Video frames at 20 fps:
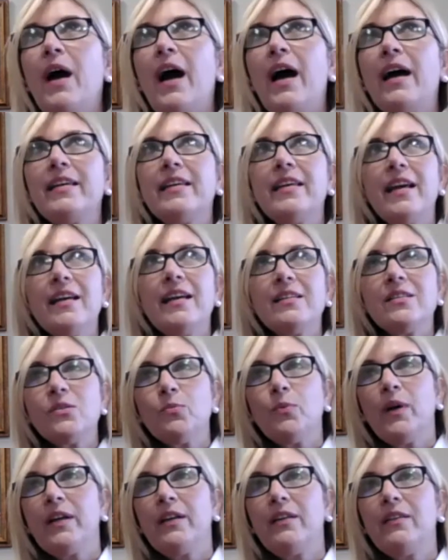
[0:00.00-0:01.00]
I guess
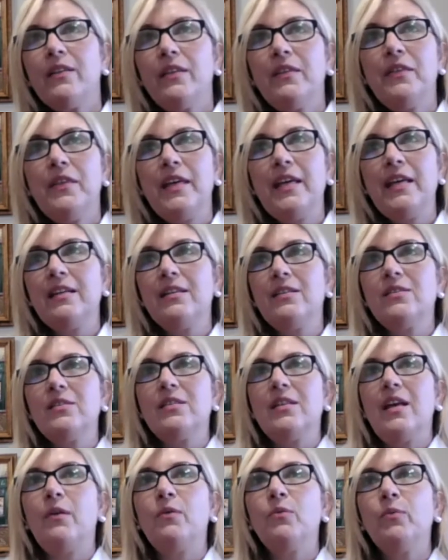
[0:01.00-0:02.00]
one of the things
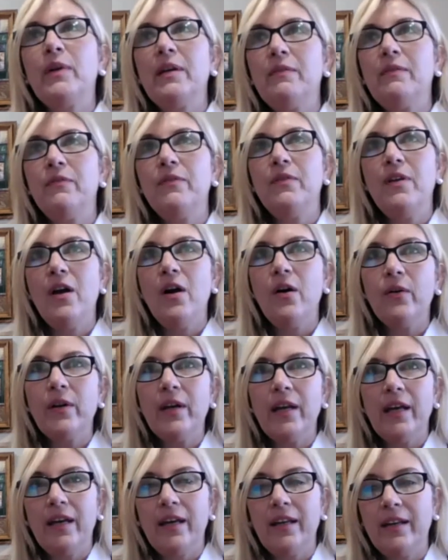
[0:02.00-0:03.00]
that we've
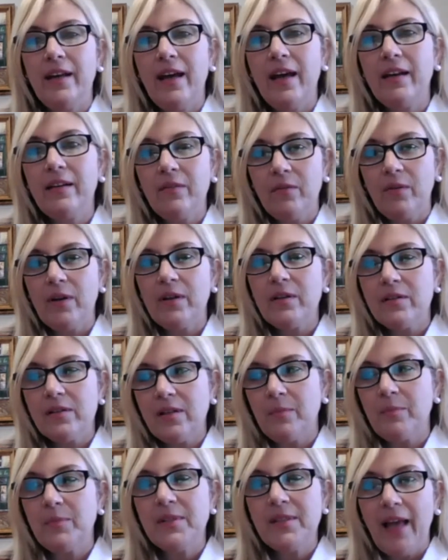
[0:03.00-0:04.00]
noted and
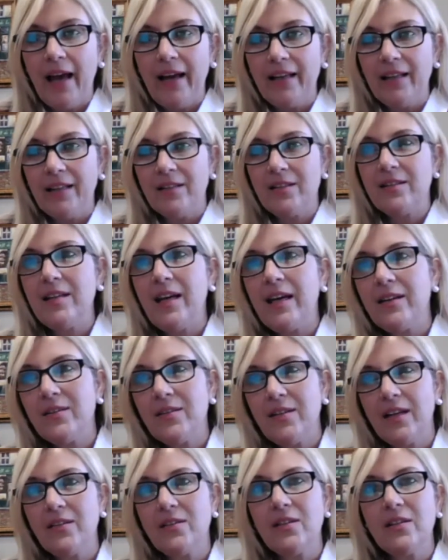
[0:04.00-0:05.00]
some science
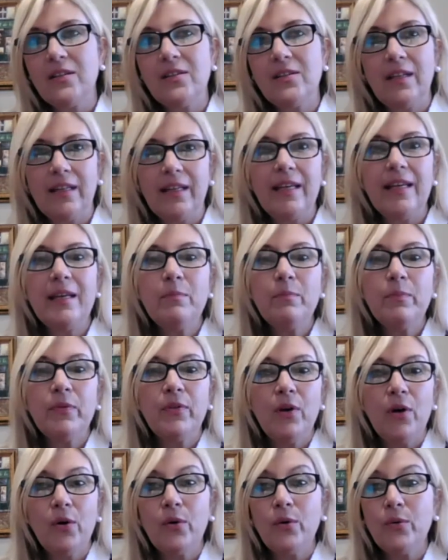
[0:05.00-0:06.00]
tells us is to keep
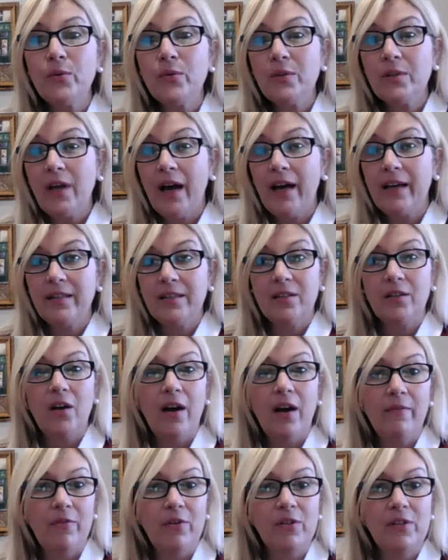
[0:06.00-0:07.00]
those kinds of
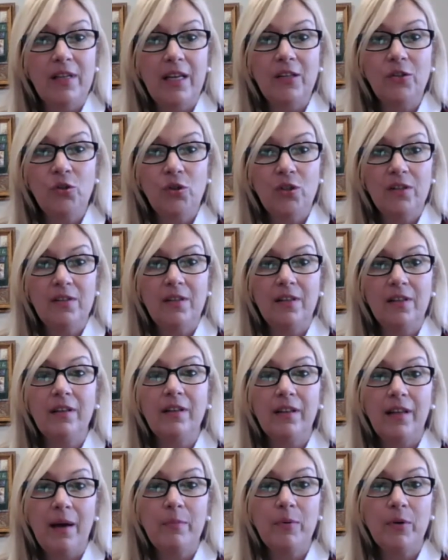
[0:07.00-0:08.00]
conversations and
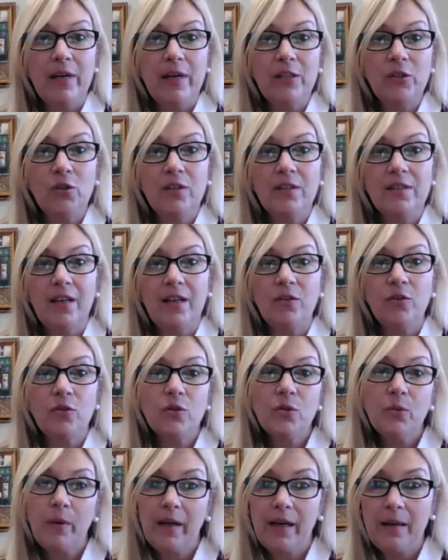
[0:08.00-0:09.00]
collaborations under
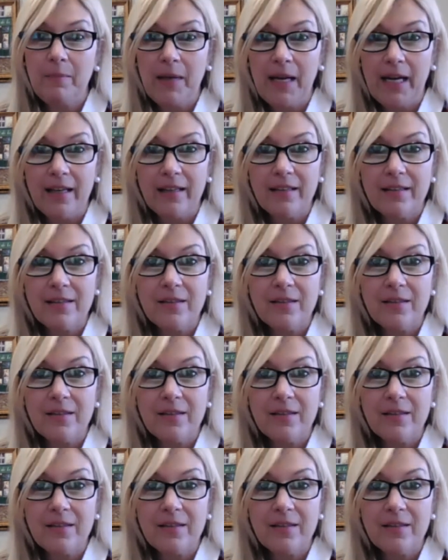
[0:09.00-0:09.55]
20 minutes.